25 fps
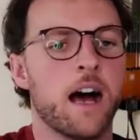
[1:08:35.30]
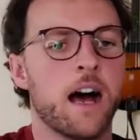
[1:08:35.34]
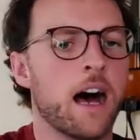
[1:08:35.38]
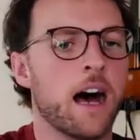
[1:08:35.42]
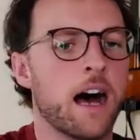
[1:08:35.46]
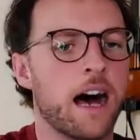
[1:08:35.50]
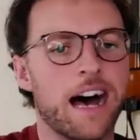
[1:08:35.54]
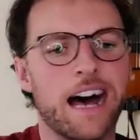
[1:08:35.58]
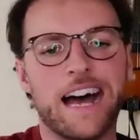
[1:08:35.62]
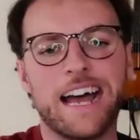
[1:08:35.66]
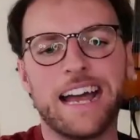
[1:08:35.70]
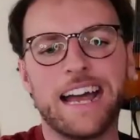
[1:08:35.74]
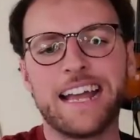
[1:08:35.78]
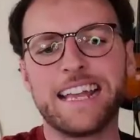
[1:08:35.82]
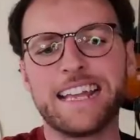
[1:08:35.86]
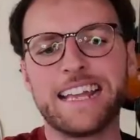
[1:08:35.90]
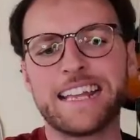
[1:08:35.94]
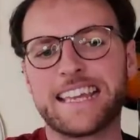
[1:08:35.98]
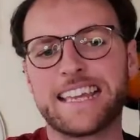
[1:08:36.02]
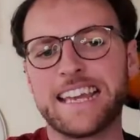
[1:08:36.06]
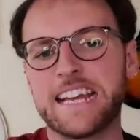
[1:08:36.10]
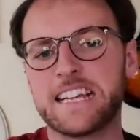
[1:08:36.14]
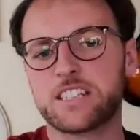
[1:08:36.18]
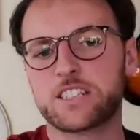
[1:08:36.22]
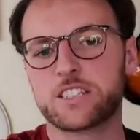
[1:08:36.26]
I
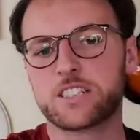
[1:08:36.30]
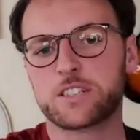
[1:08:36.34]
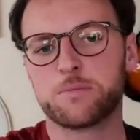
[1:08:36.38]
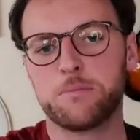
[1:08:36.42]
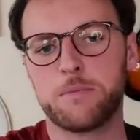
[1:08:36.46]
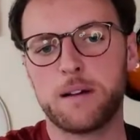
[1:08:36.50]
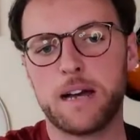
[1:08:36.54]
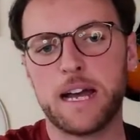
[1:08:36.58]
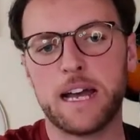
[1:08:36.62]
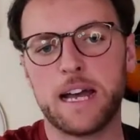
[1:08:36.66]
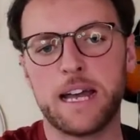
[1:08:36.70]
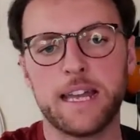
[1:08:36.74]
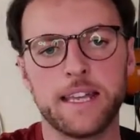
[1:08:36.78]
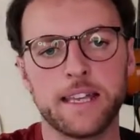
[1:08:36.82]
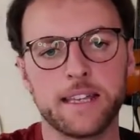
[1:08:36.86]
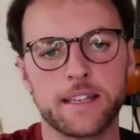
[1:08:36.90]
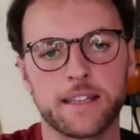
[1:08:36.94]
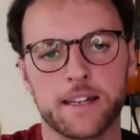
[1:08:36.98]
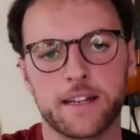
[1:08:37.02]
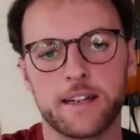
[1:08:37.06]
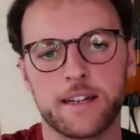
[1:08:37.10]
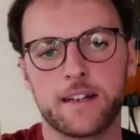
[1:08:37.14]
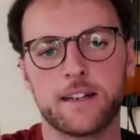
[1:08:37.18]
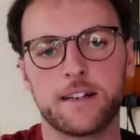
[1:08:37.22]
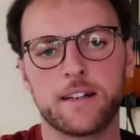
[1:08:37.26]
kissed my
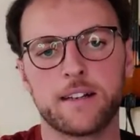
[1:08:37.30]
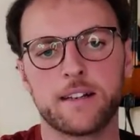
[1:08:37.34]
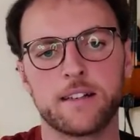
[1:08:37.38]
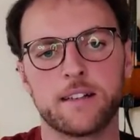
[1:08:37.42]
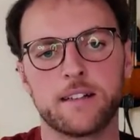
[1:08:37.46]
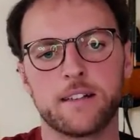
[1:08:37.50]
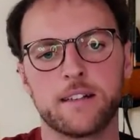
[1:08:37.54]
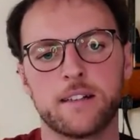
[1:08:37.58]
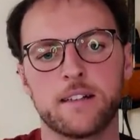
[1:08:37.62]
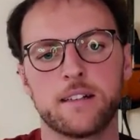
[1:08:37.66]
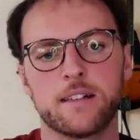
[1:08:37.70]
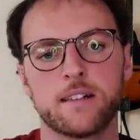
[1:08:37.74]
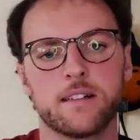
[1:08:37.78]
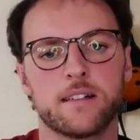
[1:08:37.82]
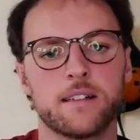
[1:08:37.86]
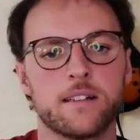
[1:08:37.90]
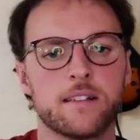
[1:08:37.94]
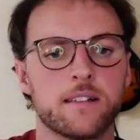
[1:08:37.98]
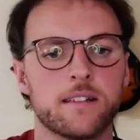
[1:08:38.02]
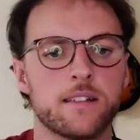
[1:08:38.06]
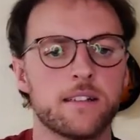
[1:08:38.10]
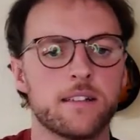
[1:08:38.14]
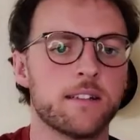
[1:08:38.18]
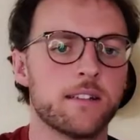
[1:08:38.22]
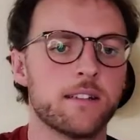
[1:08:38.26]

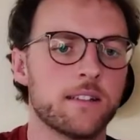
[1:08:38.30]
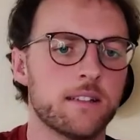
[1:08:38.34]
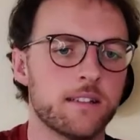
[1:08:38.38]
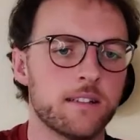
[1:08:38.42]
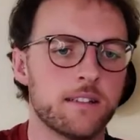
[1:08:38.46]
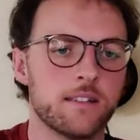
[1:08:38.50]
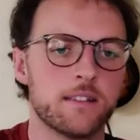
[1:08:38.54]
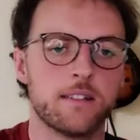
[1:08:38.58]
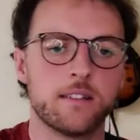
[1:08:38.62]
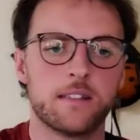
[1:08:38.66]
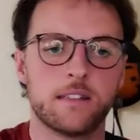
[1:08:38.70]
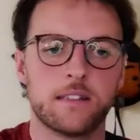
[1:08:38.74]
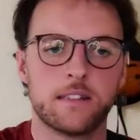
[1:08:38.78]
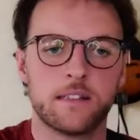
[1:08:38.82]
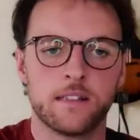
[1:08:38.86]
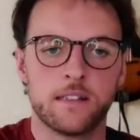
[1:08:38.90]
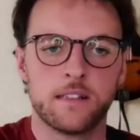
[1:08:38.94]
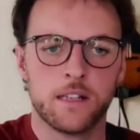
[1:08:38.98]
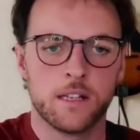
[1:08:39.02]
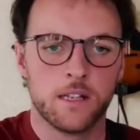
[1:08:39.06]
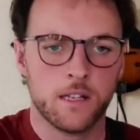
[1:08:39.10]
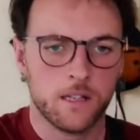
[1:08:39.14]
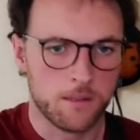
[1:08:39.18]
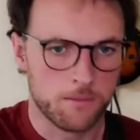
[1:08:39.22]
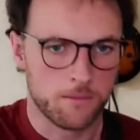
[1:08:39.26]
girl
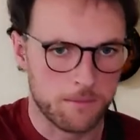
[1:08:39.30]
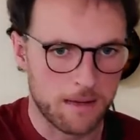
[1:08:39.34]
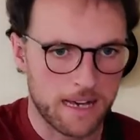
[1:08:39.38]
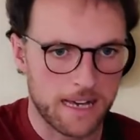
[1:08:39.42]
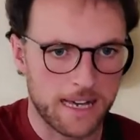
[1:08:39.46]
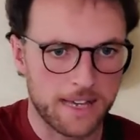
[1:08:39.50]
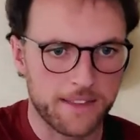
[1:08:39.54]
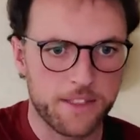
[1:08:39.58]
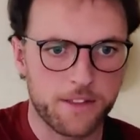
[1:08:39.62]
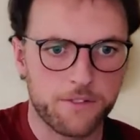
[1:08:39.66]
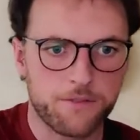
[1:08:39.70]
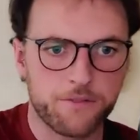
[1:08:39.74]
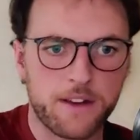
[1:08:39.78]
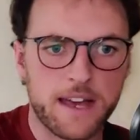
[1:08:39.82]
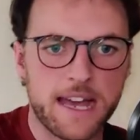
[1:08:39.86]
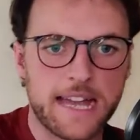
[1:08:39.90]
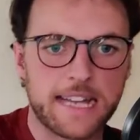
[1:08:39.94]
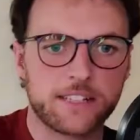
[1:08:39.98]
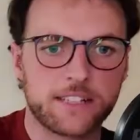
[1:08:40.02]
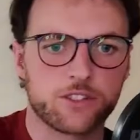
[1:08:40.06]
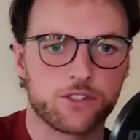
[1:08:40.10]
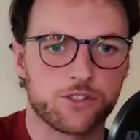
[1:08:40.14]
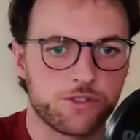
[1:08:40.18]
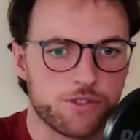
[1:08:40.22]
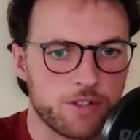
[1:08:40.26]
by the
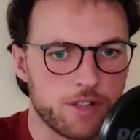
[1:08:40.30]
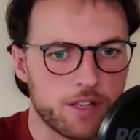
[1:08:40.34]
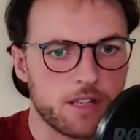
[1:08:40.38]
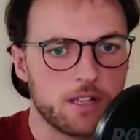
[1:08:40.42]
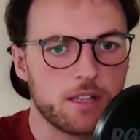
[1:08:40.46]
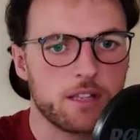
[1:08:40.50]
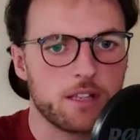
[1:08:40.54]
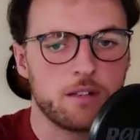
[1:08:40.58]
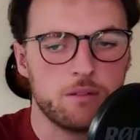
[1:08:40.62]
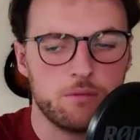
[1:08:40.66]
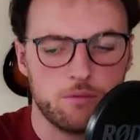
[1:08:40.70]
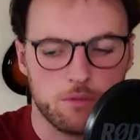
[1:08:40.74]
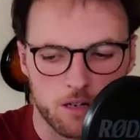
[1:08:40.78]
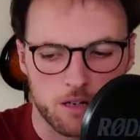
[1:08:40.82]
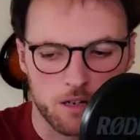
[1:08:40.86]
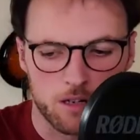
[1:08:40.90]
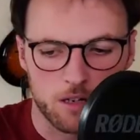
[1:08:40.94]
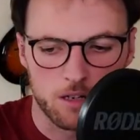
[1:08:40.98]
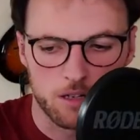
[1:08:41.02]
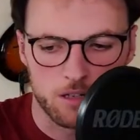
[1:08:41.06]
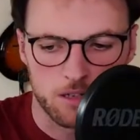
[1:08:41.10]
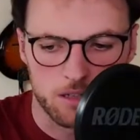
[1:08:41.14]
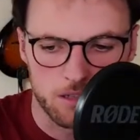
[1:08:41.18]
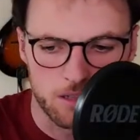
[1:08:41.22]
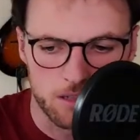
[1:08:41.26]
factory wall.